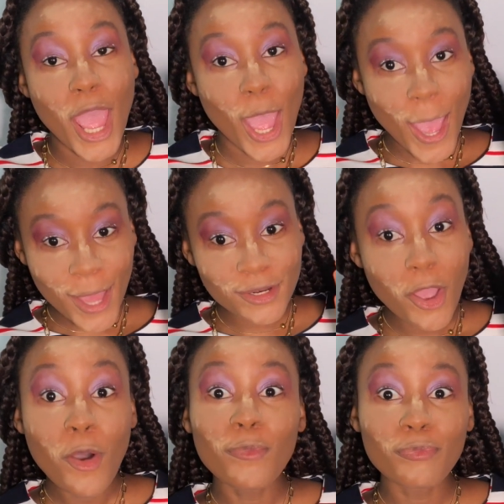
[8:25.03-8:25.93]

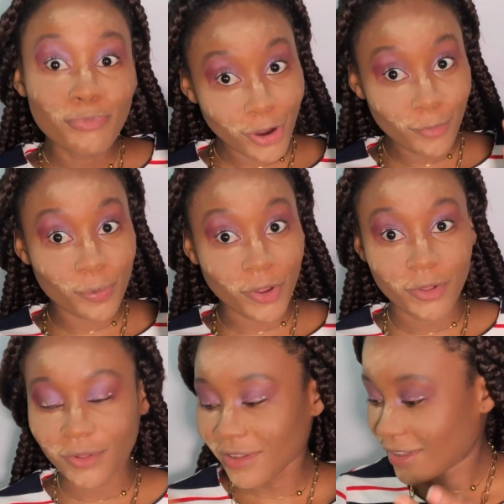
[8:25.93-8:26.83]
and
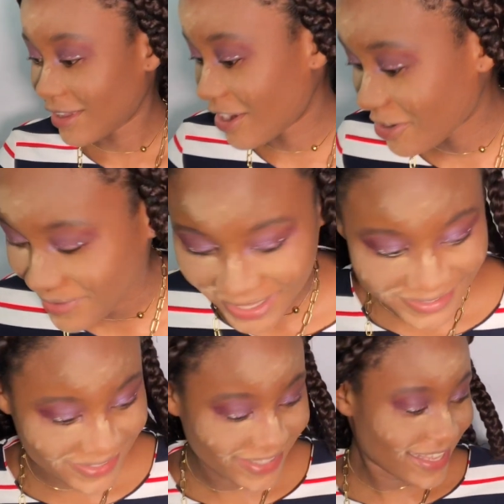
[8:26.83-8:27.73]
purple. Oh my
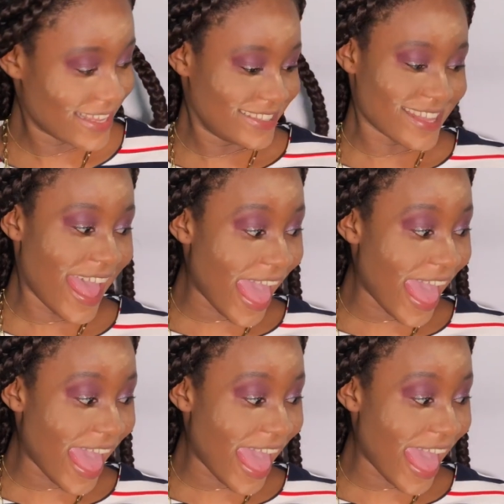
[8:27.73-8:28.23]
goodness.